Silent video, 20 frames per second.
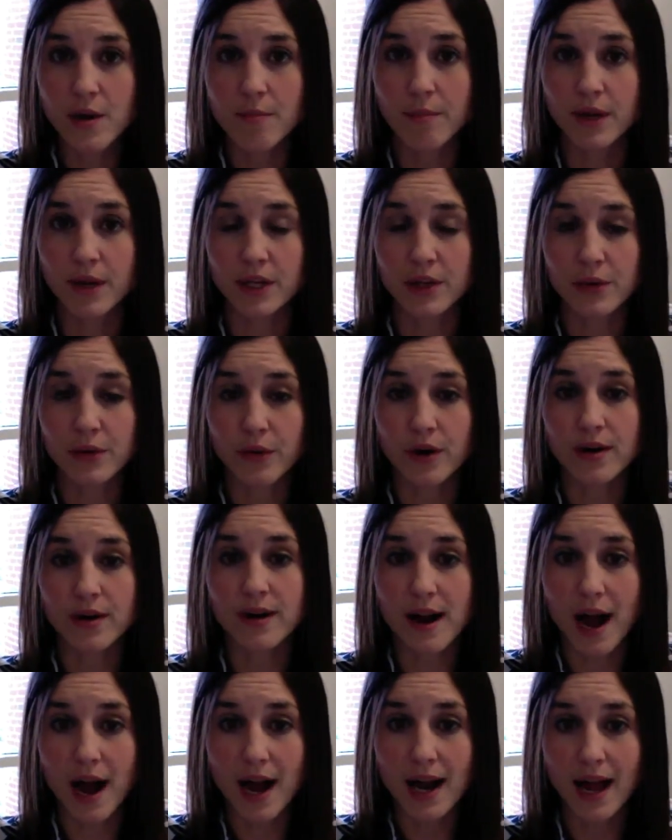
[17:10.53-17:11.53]
but you are
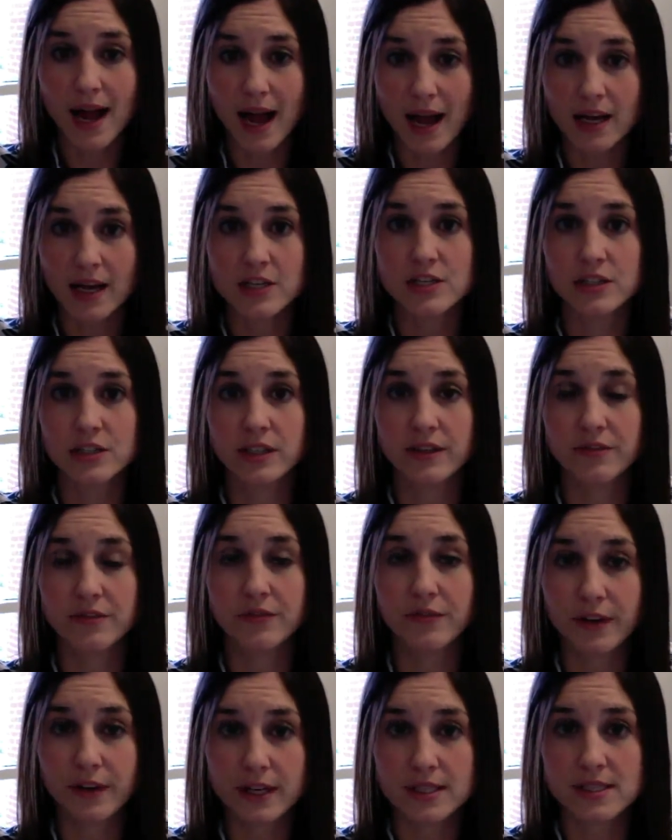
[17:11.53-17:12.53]
not actually
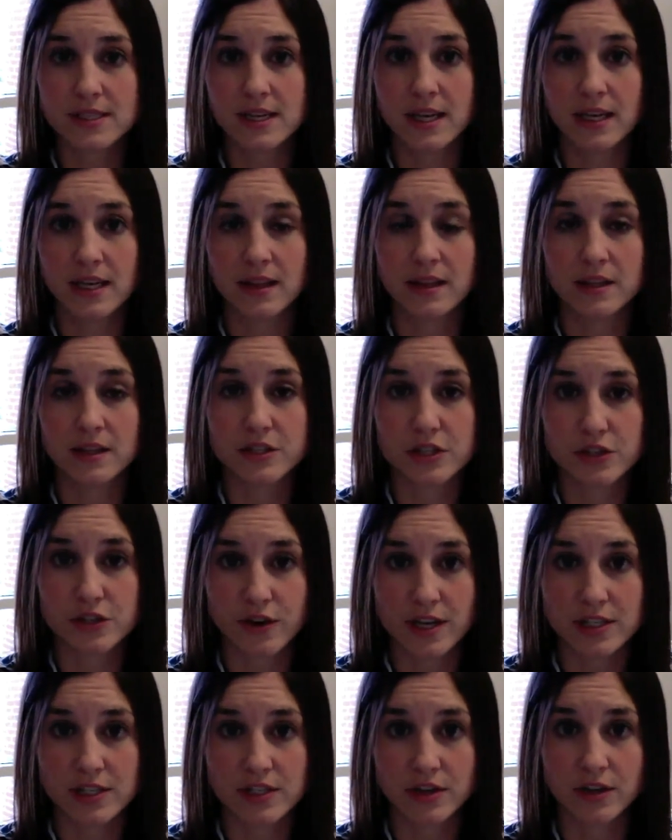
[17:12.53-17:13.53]
fixing the
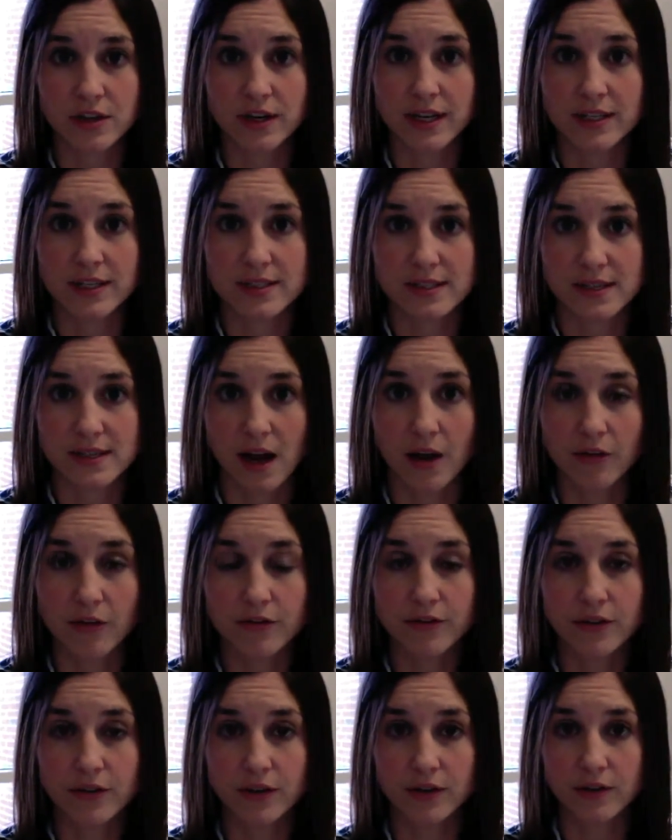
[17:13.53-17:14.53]
stressor
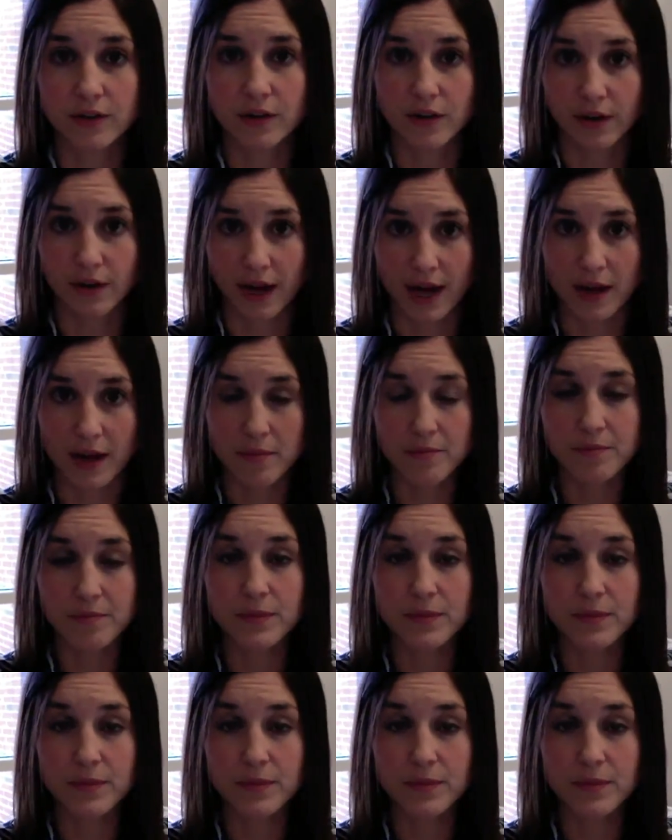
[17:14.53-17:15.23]
itself, okay?